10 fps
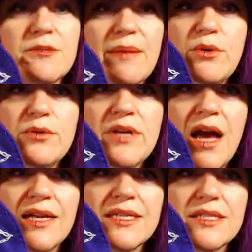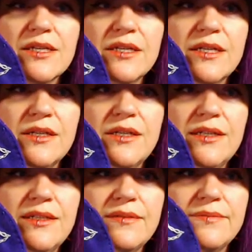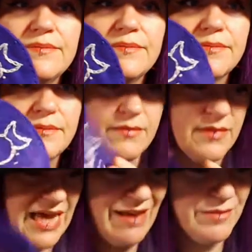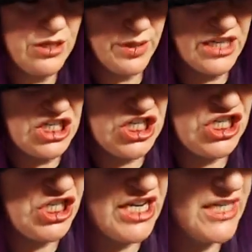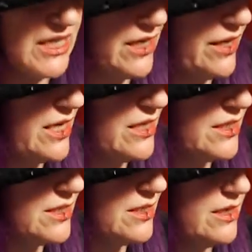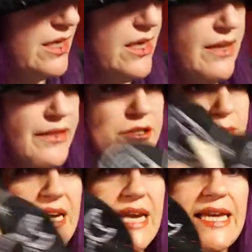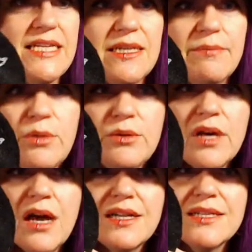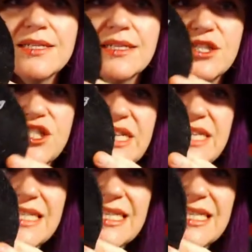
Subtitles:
my moon goddess girl. I've been doing a shit ton of these. There's my night moon goddess. She's